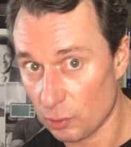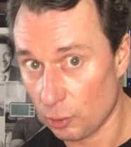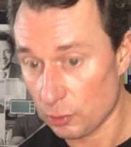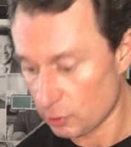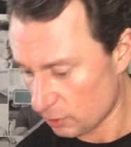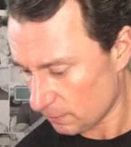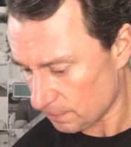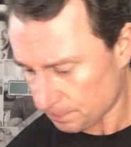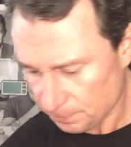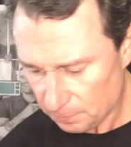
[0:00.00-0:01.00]
wound.
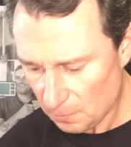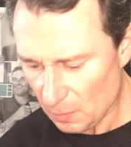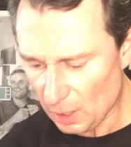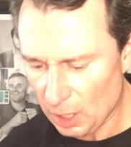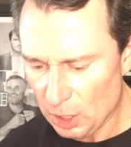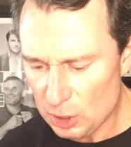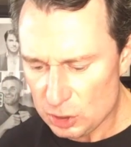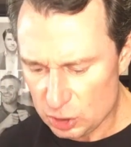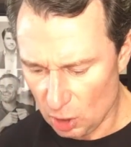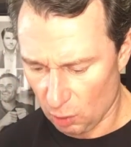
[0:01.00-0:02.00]

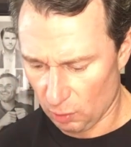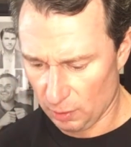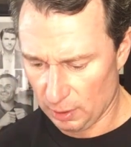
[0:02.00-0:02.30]
So